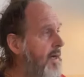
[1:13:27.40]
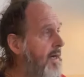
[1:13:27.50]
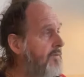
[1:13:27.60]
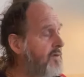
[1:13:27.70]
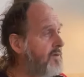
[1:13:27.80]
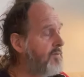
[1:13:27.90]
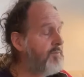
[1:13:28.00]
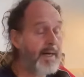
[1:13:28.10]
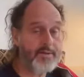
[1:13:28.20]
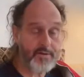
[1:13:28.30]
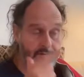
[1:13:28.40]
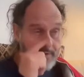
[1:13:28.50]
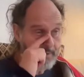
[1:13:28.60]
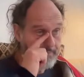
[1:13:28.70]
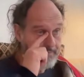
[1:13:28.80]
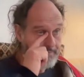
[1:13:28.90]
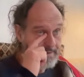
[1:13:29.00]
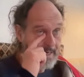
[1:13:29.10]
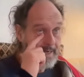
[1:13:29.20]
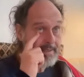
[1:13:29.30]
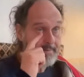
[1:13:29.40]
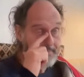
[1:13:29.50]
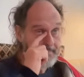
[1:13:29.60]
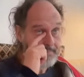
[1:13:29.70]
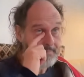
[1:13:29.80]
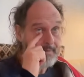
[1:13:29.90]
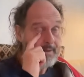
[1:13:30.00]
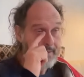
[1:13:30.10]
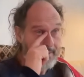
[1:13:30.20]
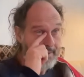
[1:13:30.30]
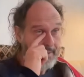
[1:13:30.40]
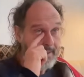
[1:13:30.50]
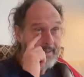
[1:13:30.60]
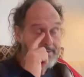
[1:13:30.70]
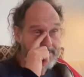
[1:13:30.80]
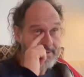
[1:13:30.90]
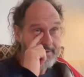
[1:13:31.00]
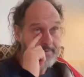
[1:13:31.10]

After the Bardo of dying has